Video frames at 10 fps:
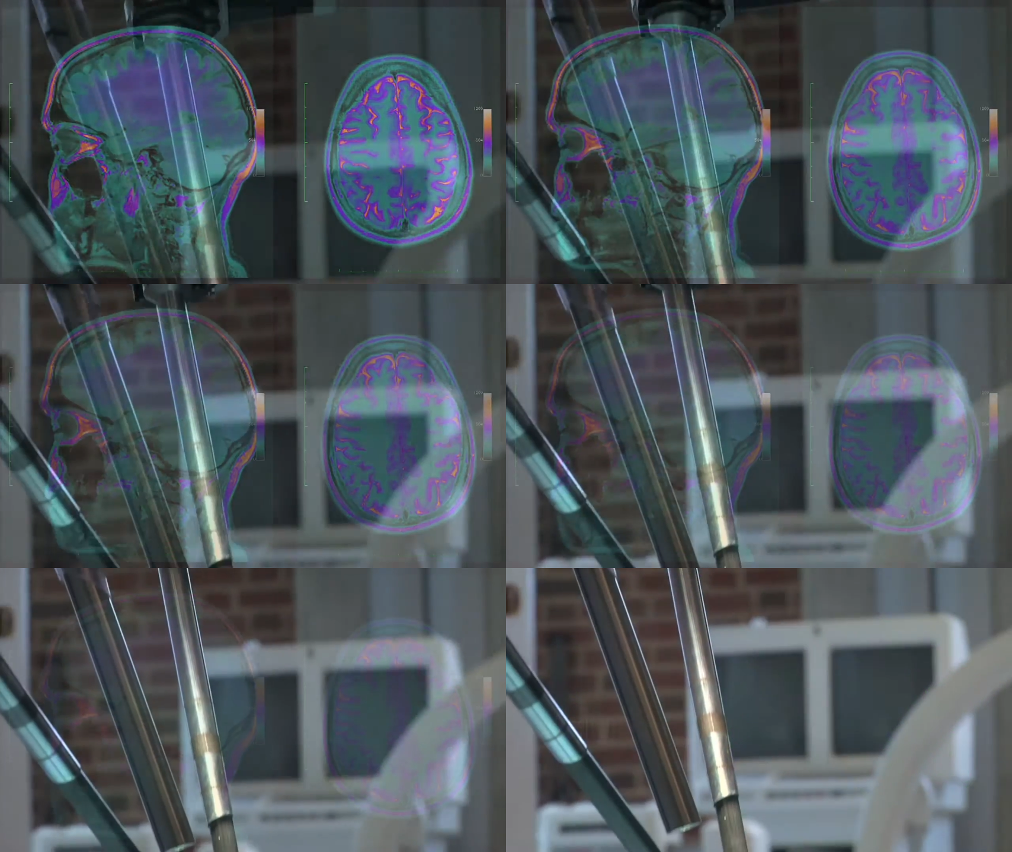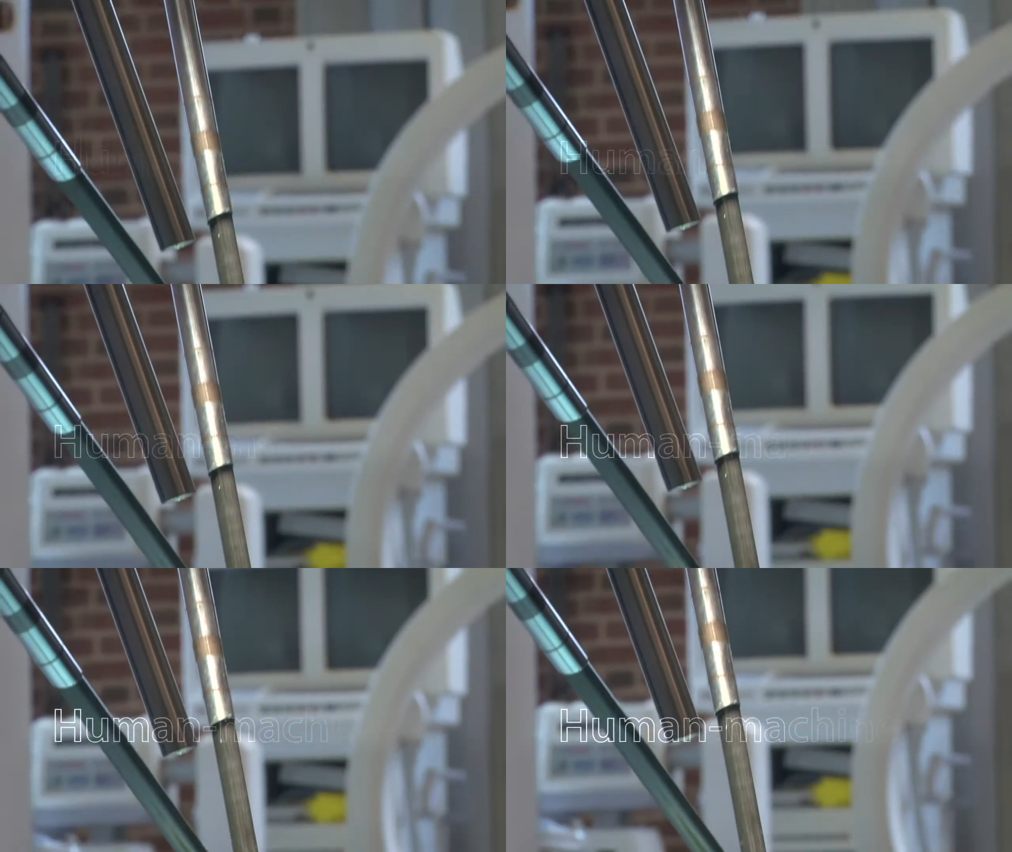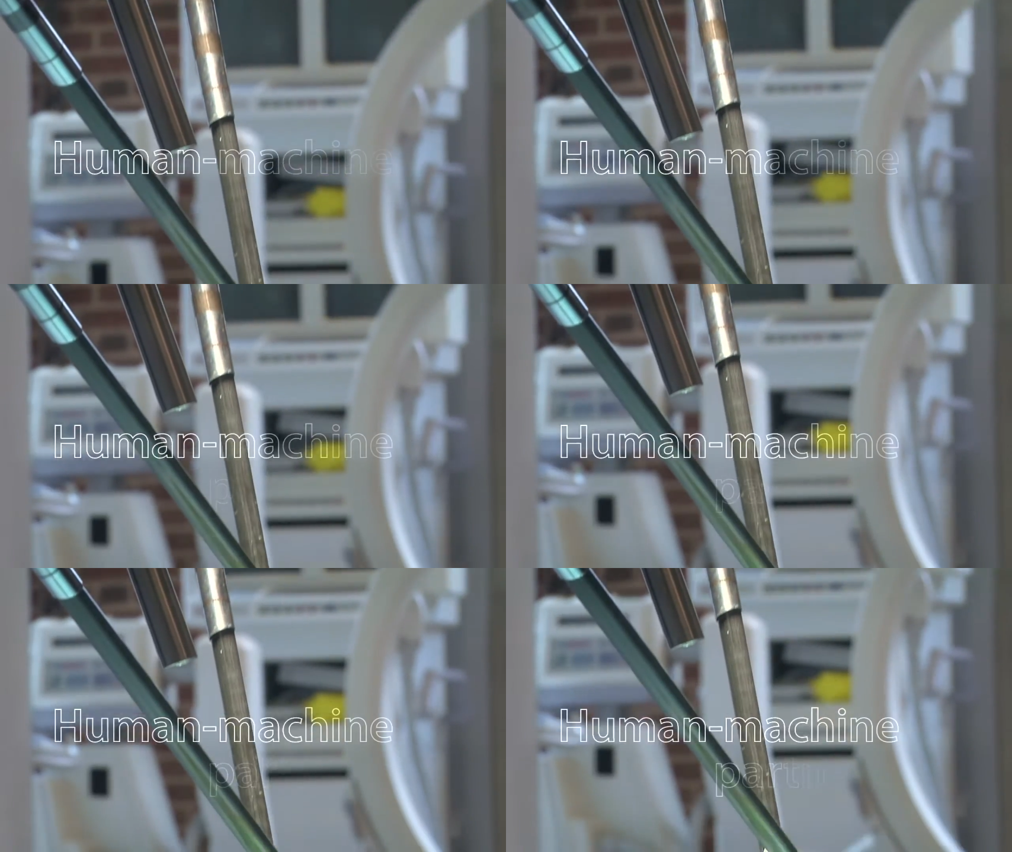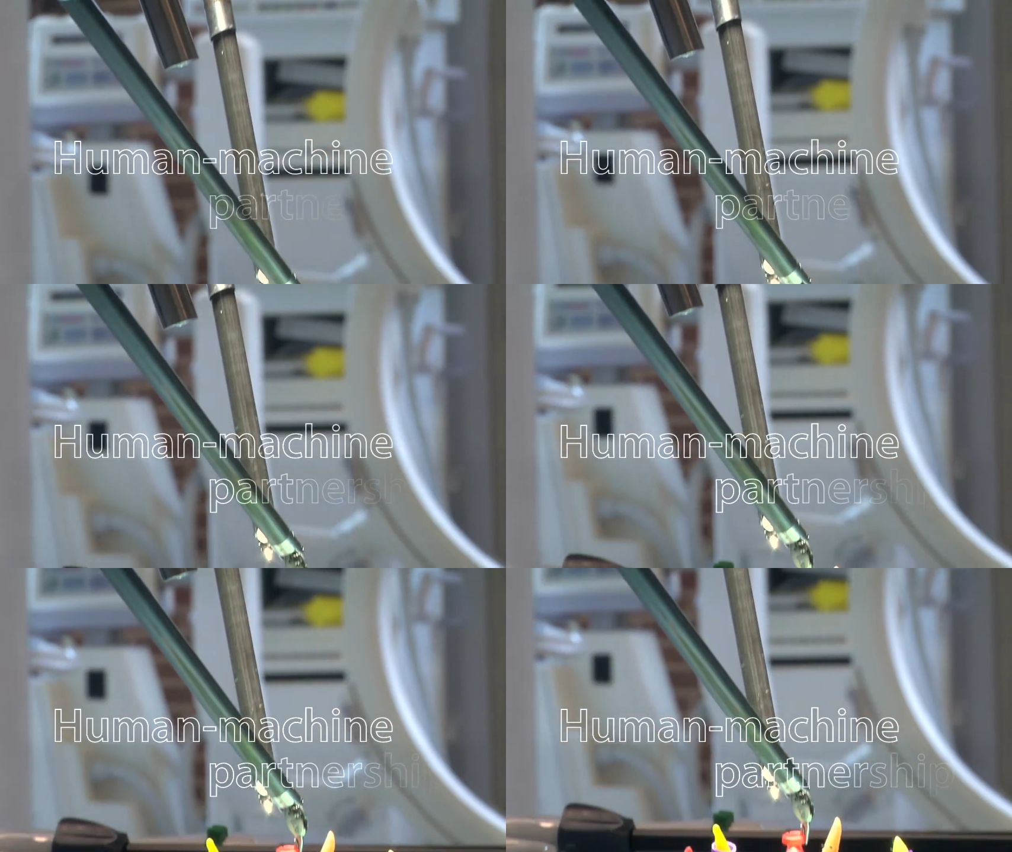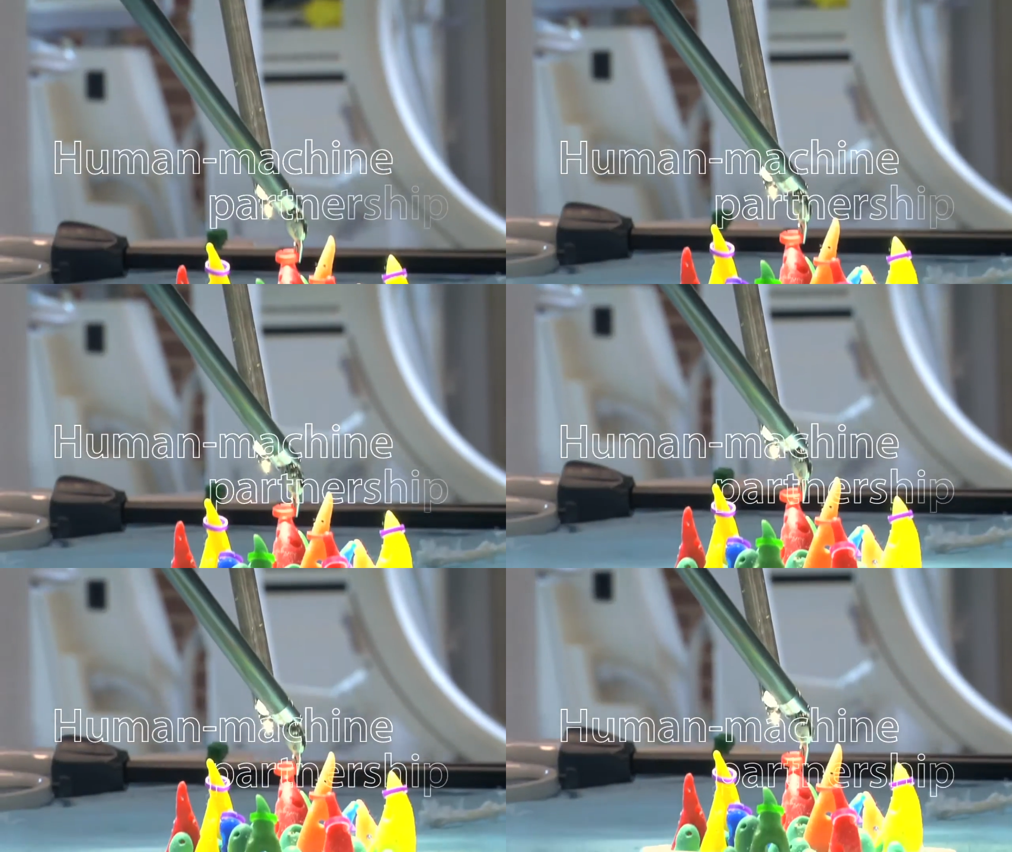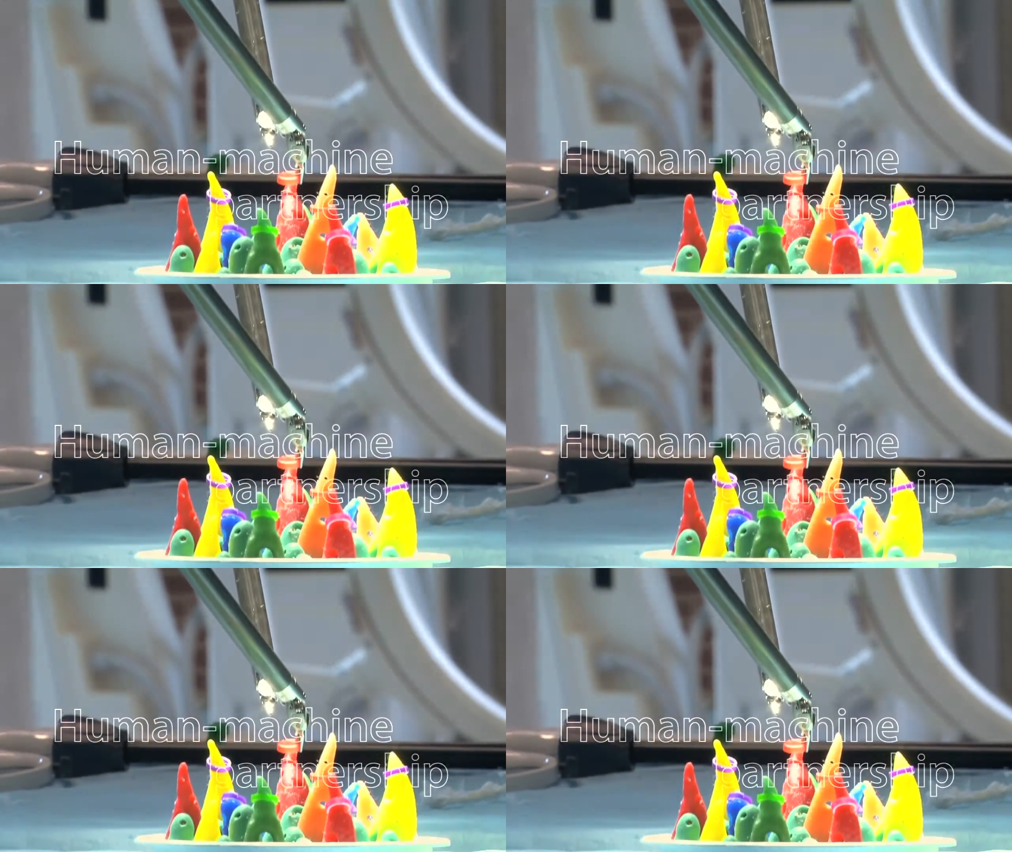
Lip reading: No face is visible, so there are no lips to read.